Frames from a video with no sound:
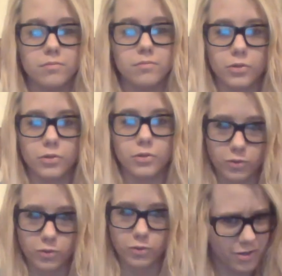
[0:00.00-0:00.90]
You
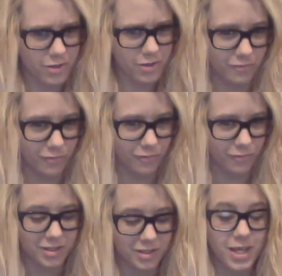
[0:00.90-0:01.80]
choose Interp, of
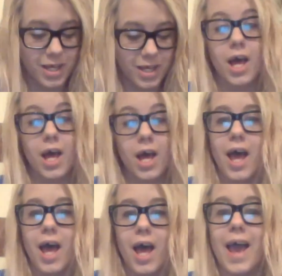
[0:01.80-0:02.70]
course.
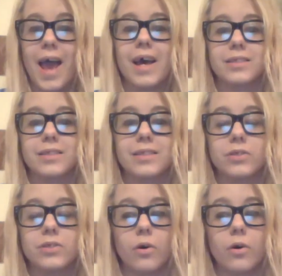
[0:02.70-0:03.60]
And
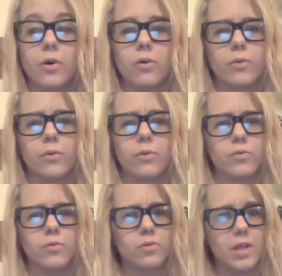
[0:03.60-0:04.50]
so
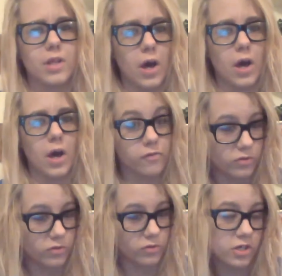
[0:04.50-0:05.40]
now that you've
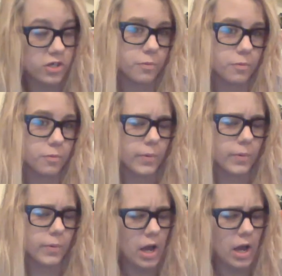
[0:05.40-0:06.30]
chosen Interp,
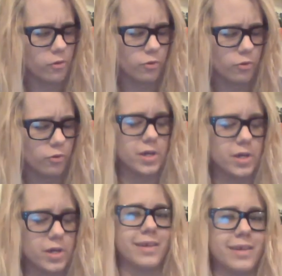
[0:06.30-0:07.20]
how do you begin?